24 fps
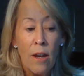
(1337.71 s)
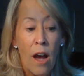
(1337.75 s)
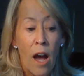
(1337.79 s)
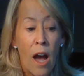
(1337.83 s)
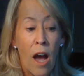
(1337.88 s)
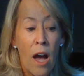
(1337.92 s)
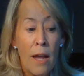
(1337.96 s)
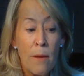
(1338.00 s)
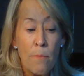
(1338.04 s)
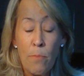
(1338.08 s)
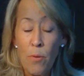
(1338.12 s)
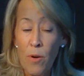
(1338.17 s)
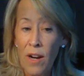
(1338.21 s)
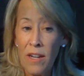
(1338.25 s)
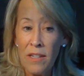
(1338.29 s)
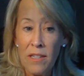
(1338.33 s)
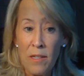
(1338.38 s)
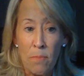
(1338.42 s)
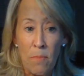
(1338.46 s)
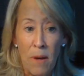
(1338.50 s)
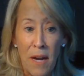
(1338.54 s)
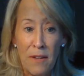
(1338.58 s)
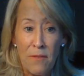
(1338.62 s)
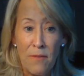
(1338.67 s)
I
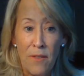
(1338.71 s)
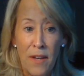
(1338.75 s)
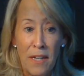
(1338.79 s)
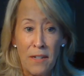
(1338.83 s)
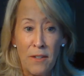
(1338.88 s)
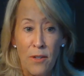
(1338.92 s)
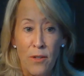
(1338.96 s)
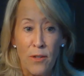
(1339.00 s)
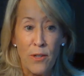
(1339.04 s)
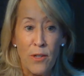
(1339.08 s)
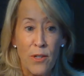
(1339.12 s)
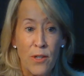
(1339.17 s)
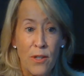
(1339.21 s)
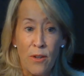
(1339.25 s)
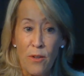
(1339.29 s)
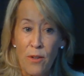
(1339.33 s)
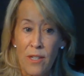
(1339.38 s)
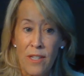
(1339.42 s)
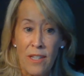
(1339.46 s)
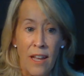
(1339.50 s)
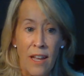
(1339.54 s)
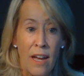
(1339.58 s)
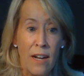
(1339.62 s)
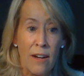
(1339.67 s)
press my vendors. There
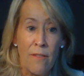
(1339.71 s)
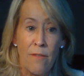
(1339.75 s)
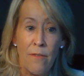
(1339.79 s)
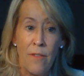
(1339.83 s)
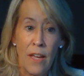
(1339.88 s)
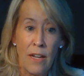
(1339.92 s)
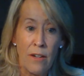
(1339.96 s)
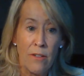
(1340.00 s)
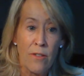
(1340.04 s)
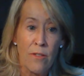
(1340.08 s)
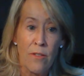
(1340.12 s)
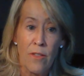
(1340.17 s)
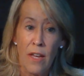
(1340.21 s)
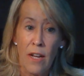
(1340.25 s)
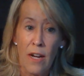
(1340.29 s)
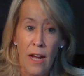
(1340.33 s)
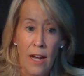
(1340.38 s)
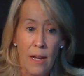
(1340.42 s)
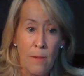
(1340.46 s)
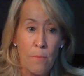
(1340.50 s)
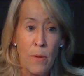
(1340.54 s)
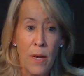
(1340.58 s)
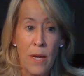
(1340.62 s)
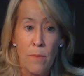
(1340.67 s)
is not a vendor that
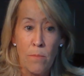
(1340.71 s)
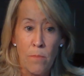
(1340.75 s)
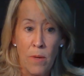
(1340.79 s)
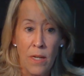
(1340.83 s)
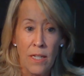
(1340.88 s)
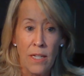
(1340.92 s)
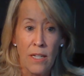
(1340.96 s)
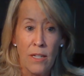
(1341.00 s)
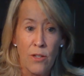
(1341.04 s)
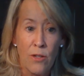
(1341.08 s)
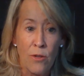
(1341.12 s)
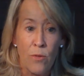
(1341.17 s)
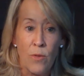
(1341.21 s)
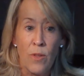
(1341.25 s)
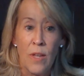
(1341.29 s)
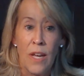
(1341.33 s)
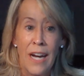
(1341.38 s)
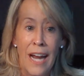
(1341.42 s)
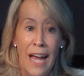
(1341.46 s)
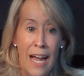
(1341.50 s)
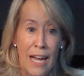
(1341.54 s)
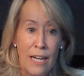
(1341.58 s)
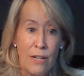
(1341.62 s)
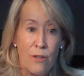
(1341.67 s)
I pay money to that
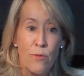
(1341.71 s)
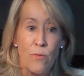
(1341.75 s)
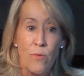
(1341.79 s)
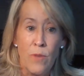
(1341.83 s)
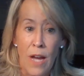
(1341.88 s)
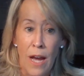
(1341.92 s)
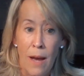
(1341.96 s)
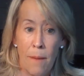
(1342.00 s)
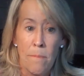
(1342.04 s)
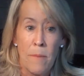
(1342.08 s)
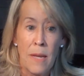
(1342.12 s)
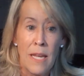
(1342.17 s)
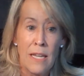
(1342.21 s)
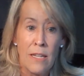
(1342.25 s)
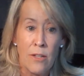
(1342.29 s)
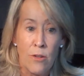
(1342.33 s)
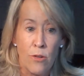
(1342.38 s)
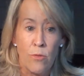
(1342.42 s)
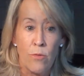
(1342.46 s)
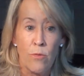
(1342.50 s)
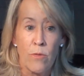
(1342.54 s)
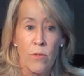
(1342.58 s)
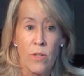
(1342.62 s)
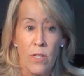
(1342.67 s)
I do not make
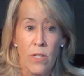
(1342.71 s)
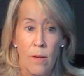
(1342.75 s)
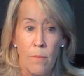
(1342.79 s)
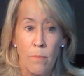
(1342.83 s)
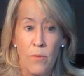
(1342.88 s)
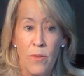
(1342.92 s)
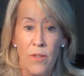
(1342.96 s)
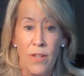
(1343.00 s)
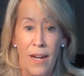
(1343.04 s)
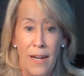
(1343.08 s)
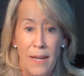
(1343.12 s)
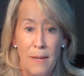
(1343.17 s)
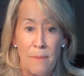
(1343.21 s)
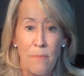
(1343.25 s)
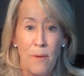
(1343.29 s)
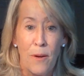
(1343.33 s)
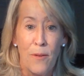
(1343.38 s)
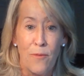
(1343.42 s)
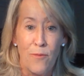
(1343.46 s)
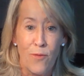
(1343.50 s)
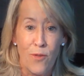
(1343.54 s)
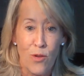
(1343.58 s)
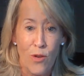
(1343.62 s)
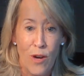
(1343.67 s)
do some type
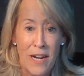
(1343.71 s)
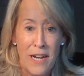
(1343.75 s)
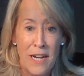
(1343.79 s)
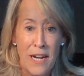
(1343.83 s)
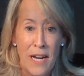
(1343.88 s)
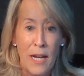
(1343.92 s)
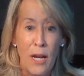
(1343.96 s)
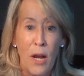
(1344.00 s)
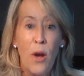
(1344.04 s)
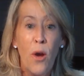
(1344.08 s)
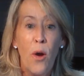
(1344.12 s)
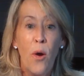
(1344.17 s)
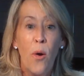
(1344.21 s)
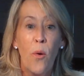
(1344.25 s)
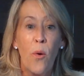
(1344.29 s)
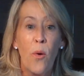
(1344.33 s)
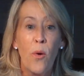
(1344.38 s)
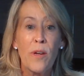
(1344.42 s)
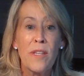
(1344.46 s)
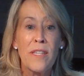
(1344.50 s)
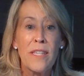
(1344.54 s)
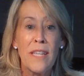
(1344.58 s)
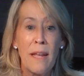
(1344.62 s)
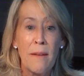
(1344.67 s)
of training
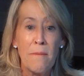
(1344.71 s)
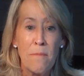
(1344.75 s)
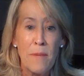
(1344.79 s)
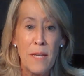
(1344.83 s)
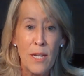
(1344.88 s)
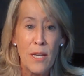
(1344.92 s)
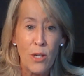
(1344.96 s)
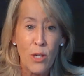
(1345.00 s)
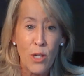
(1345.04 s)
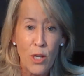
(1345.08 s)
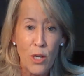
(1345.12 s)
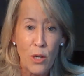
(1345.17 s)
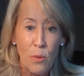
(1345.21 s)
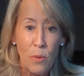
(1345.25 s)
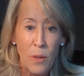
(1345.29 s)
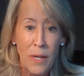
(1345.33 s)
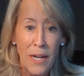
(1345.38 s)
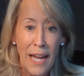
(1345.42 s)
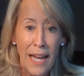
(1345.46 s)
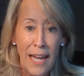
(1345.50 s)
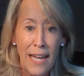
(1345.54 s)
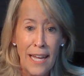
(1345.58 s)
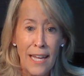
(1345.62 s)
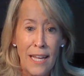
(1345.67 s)
or send me a
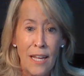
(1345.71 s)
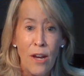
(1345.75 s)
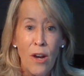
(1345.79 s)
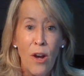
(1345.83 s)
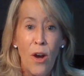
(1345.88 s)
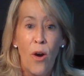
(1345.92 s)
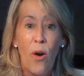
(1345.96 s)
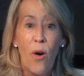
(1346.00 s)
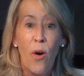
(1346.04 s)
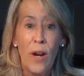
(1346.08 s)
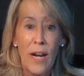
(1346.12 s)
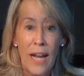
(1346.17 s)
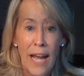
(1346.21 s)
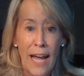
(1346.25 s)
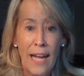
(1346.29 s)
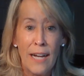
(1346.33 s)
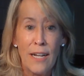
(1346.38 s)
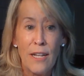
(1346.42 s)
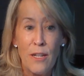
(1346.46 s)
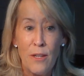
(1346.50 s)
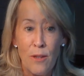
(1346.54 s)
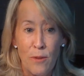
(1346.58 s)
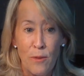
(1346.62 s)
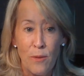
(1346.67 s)
Q&A on how
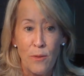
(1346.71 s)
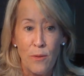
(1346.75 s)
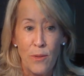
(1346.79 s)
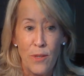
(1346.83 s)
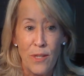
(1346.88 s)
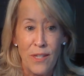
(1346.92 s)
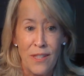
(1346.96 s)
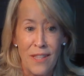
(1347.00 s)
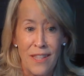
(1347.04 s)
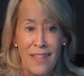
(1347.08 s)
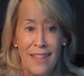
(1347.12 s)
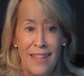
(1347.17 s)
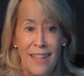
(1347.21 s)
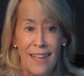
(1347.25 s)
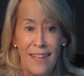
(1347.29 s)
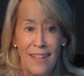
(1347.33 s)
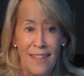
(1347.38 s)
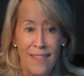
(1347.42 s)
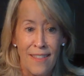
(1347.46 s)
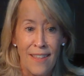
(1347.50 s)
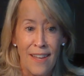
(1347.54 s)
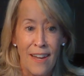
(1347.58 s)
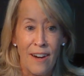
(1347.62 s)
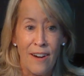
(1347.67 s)
to use
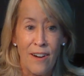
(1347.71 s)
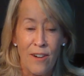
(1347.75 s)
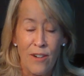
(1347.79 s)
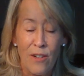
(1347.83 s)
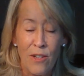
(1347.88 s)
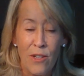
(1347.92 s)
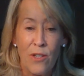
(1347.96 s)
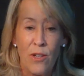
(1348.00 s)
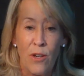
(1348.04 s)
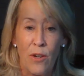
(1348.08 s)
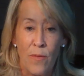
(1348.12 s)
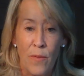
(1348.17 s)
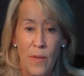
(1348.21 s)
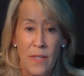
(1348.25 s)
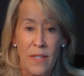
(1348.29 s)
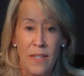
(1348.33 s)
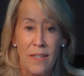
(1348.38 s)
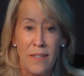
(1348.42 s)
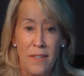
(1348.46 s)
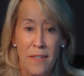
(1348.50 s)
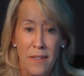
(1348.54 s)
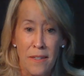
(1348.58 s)
their services.